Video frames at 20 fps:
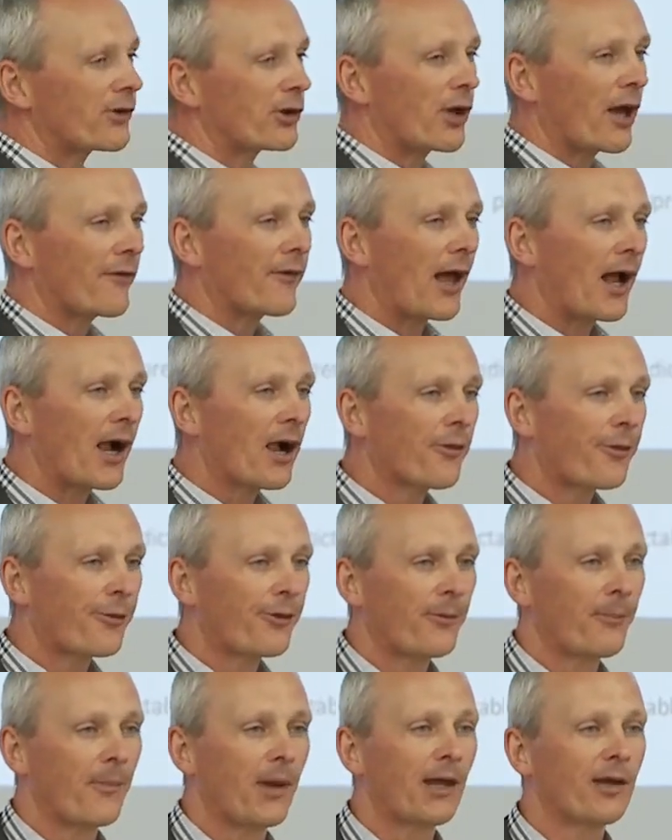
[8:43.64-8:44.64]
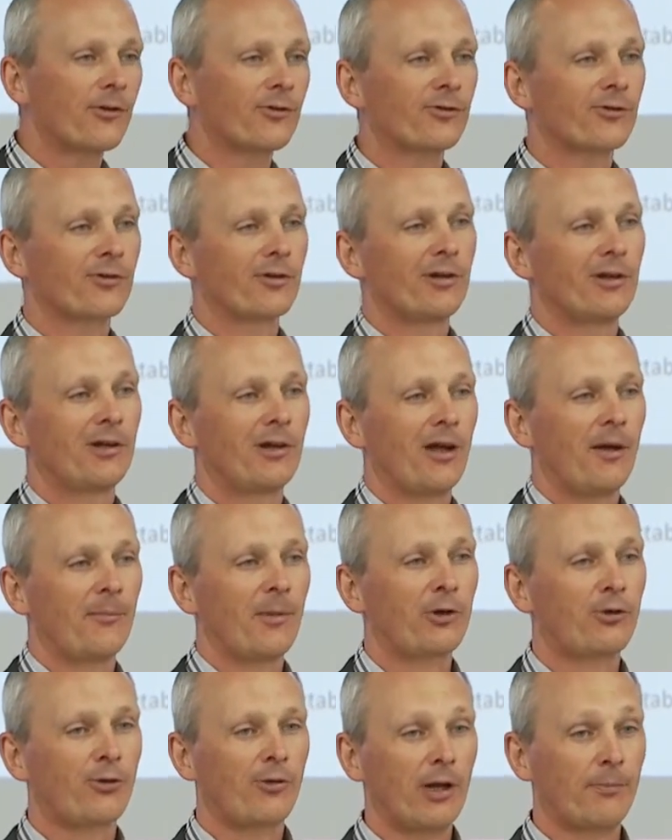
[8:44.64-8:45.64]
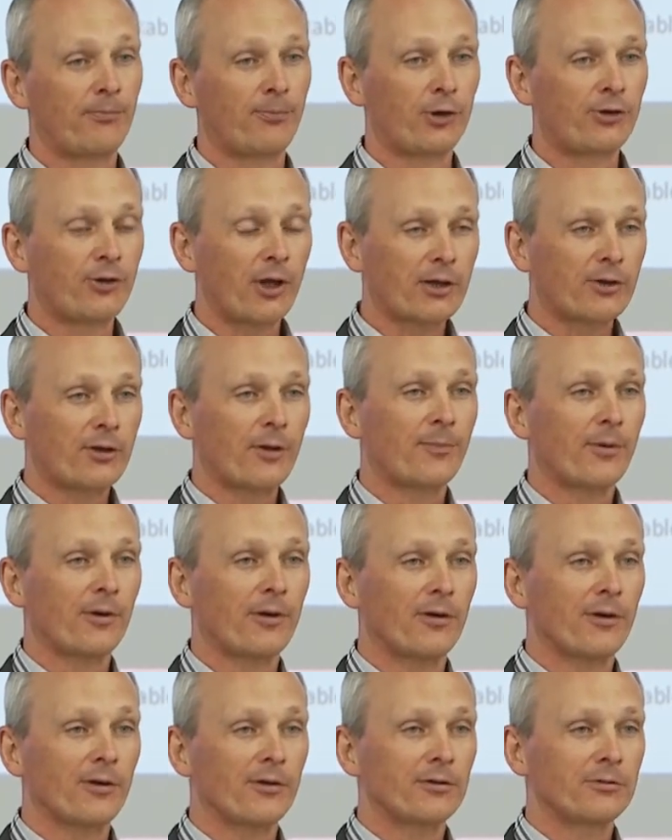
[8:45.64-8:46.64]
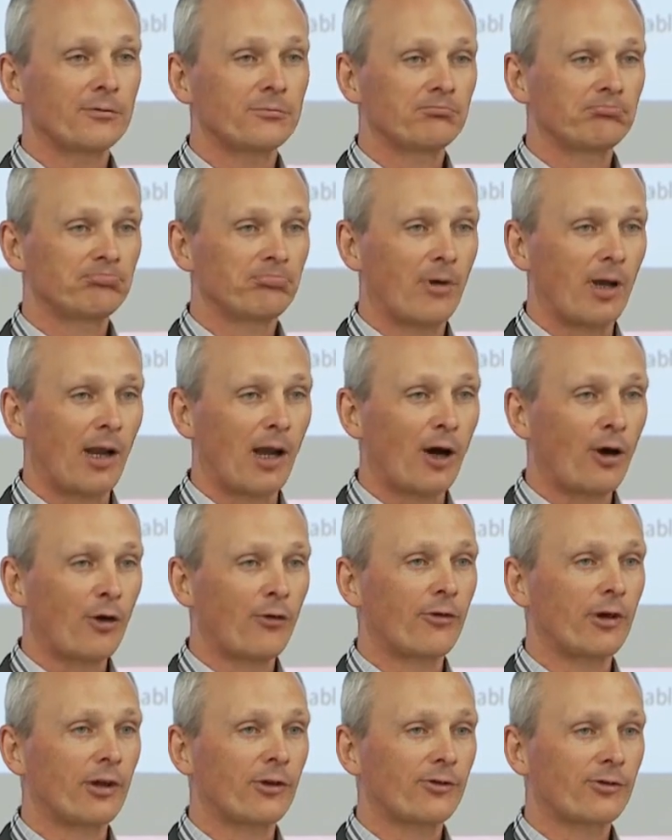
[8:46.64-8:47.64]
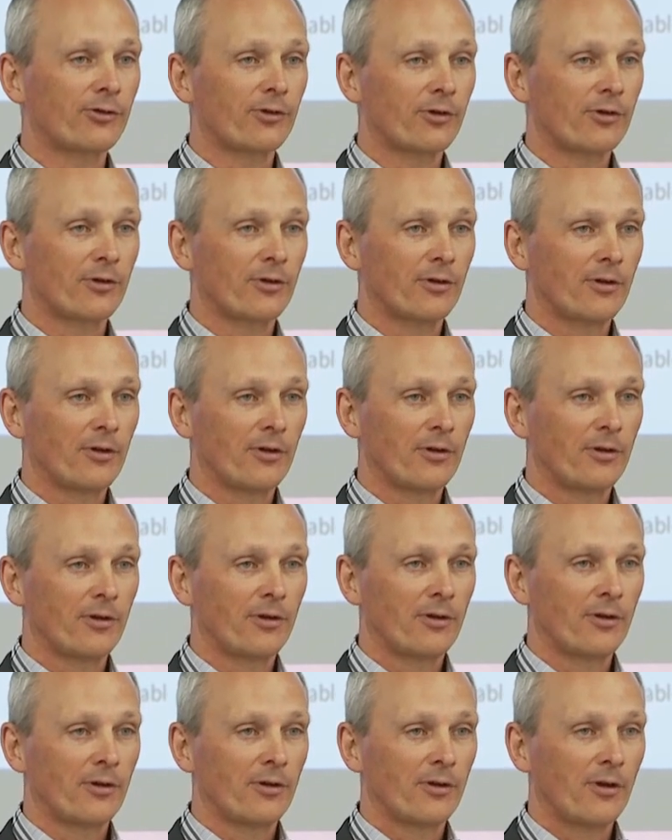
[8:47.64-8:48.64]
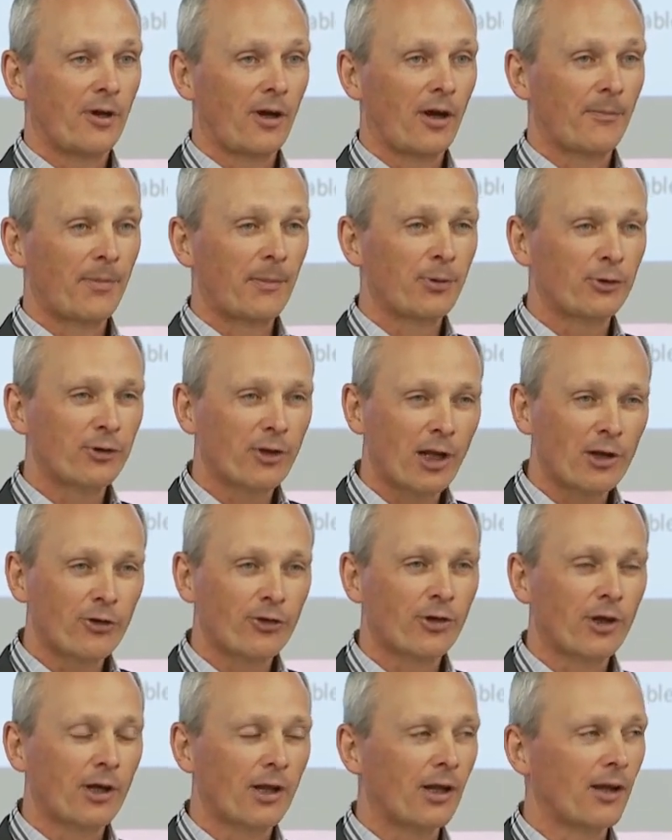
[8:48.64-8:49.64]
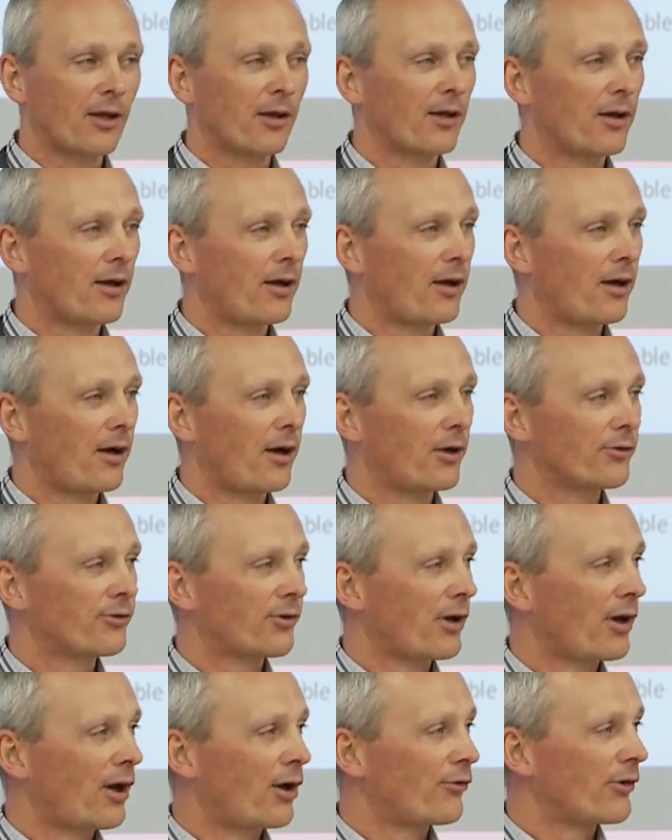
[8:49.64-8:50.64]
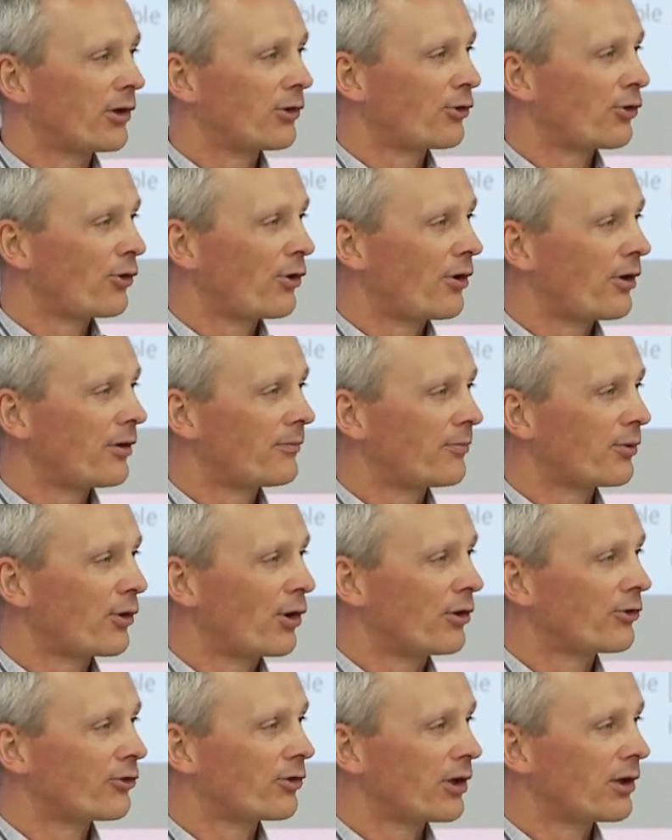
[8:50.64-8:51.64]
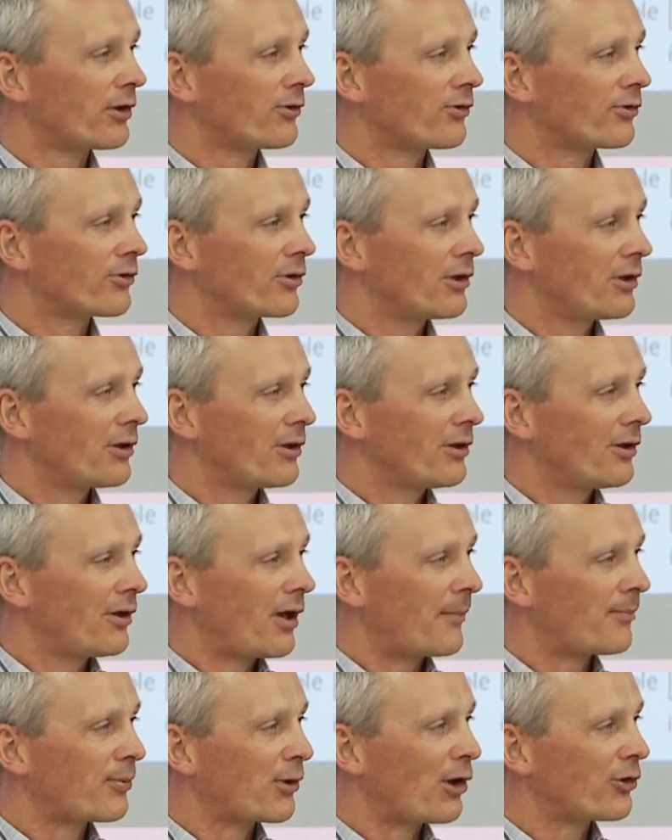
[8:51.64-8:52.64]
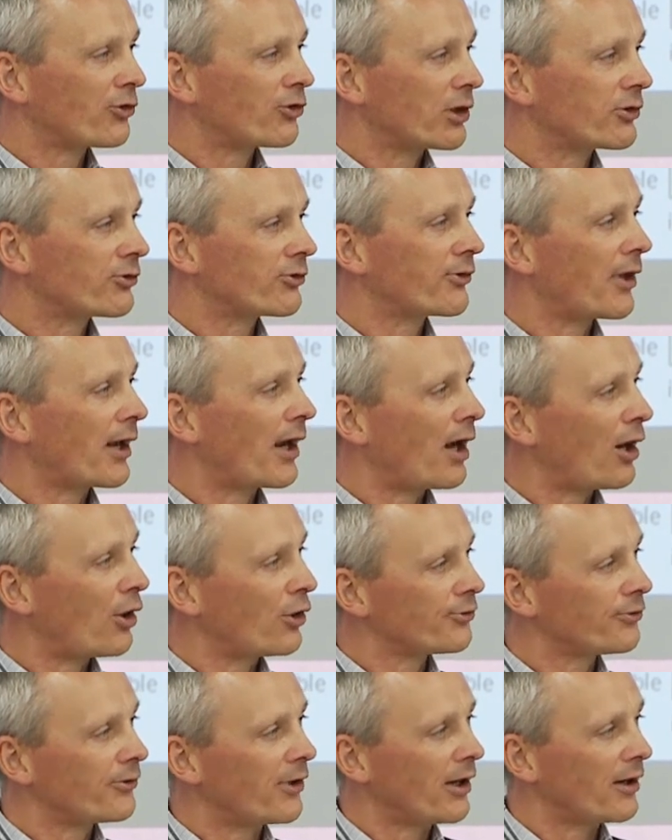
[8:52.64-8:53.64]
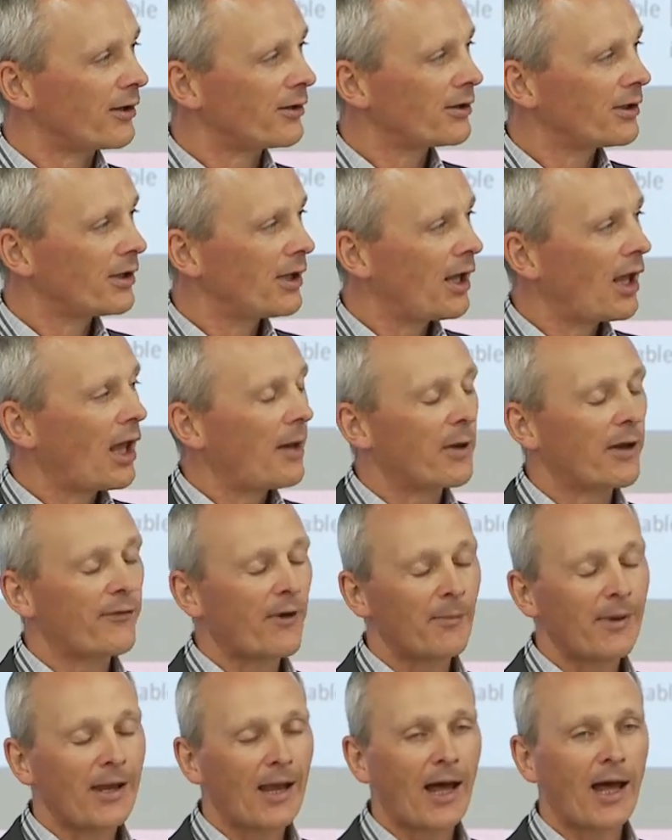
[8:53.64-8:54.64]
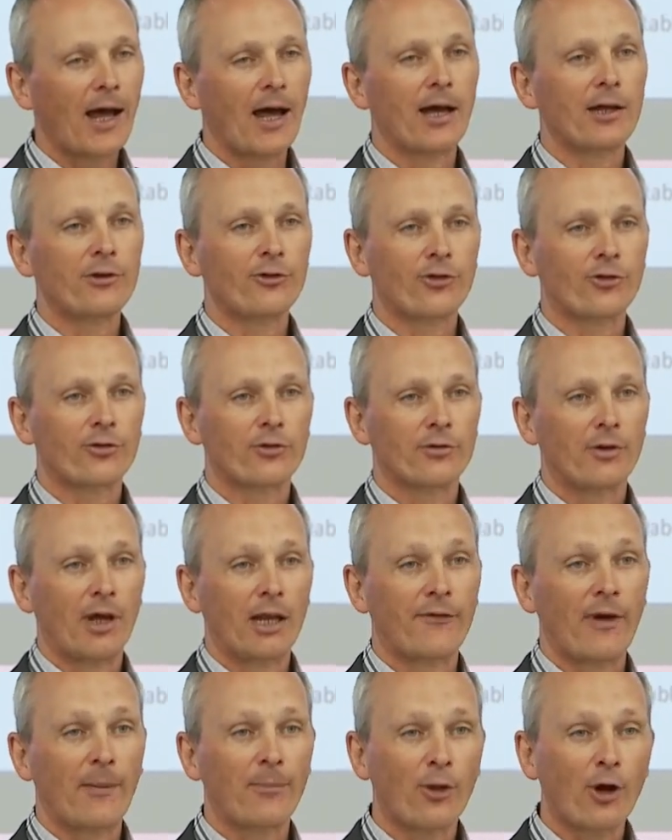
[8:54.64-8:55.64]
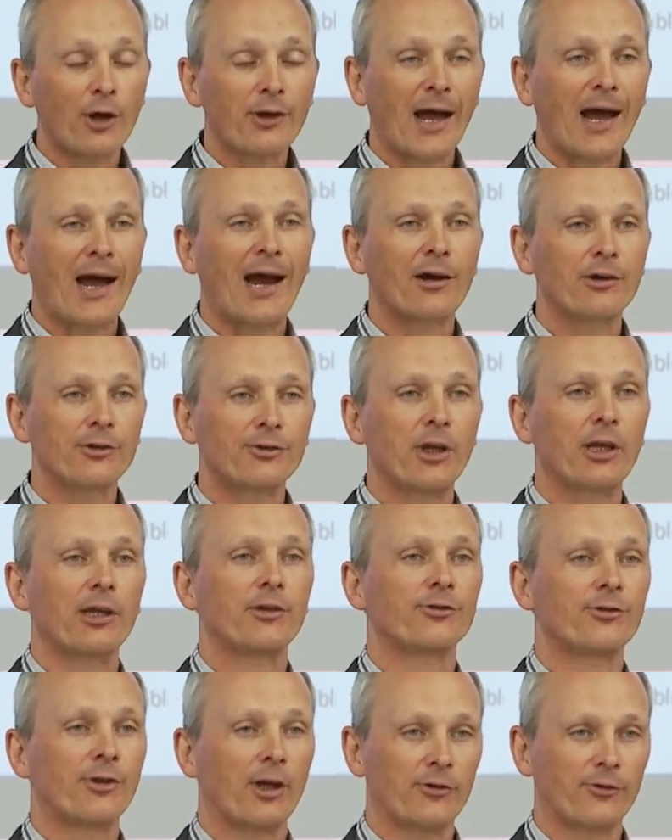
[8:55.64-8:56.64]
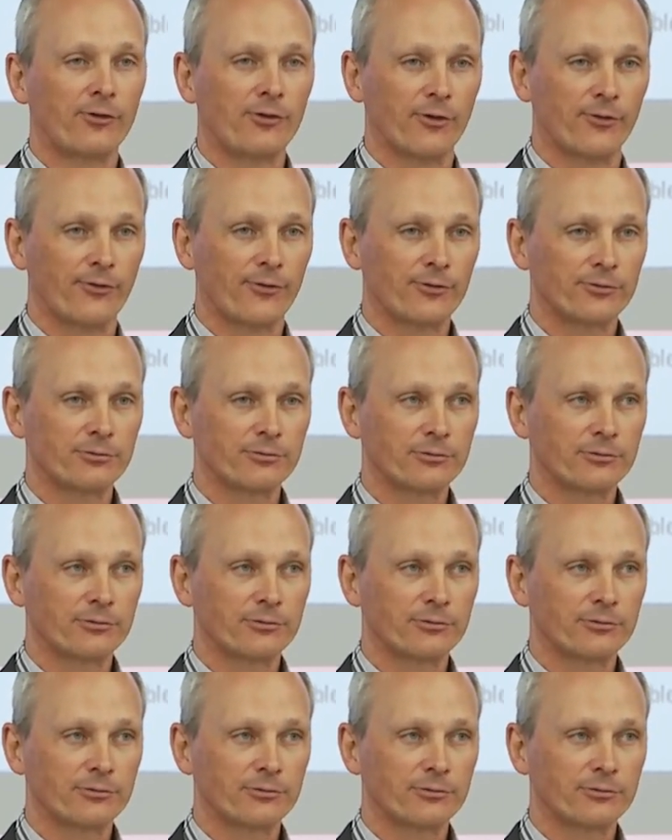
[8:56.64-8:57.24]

is that you have a healthy mix between predictable, low risk, uh, but potentially uh, also low return projects and projects that are out there. But if I'm large and if I'm not R&D intensive,